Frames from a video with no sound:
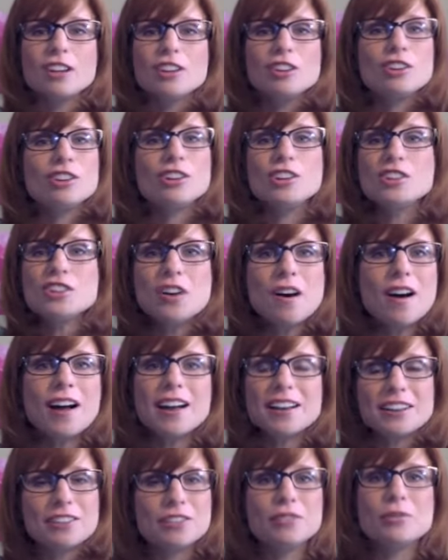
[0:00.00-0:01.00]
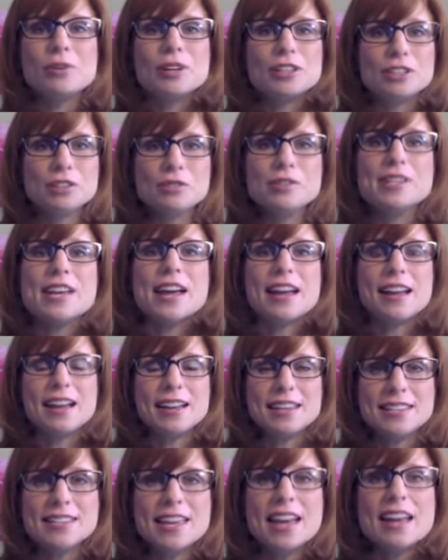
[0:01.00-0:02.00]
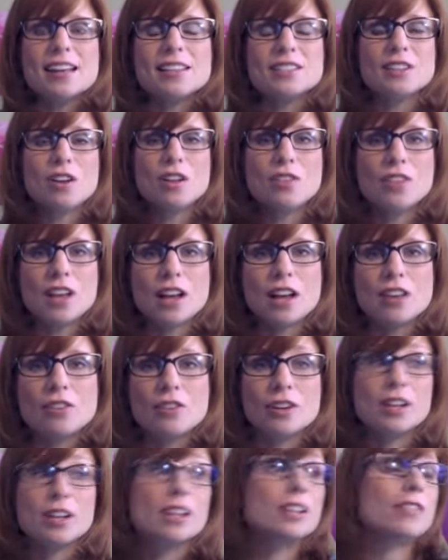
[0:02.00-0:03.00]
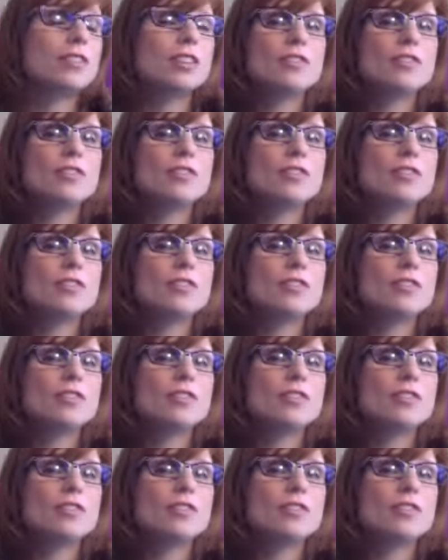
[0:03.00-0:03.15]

you're not going to get a yes on the other end of the